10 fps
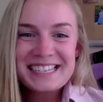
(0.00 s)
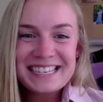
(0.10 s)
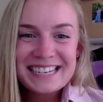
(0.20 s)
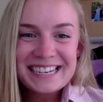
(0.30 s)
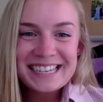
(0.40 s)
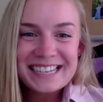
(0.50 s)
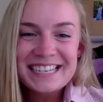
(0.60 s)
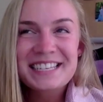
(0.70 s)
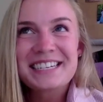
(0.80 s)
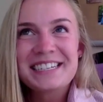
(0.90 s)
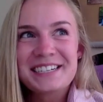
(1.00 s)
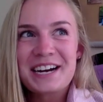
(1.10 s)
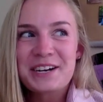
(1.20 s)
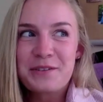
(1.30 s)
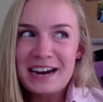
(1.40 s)
is a
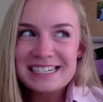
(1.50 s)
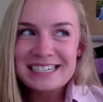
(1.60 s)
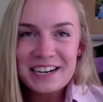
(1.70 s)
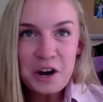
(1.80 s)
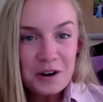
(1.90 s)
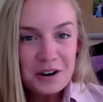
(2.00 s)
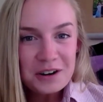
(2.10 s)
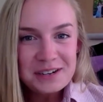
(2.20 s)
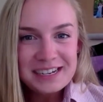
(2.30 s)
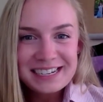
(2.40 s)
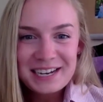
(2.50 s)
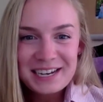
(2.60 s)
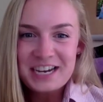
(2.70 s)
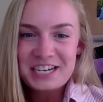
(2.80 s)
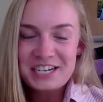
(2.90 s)
great and hard
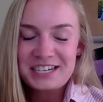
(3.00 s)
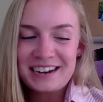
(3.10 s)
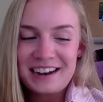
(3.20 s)
question.